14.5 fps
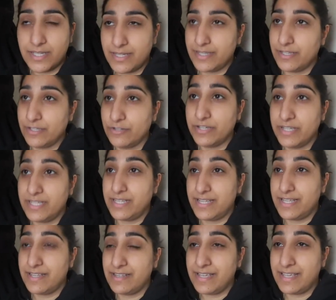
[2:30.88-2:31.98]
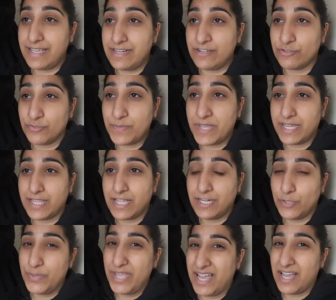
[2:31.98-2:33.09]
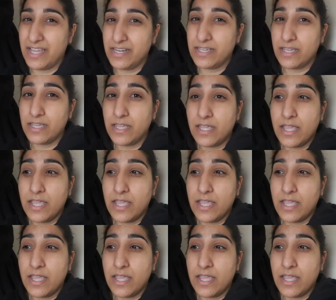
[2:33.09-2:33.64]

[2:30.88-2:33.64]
you know, it does make it a little bit harder.